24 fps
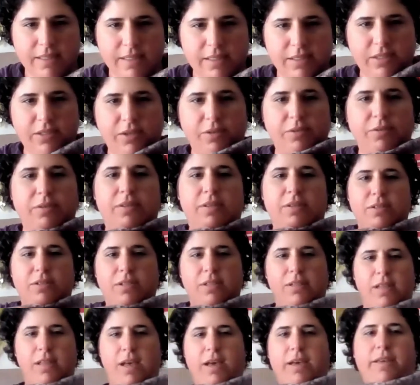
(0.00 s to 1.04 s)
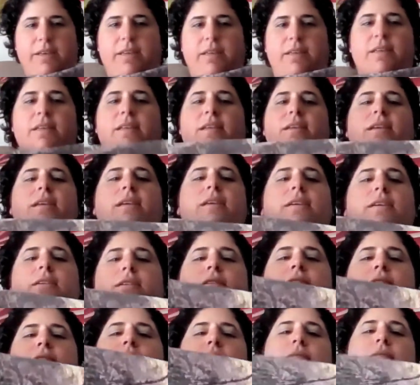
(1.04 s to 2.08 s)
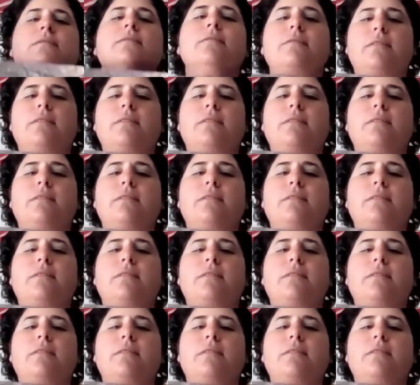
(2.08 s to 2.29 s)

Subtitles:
see, so there's a lion here,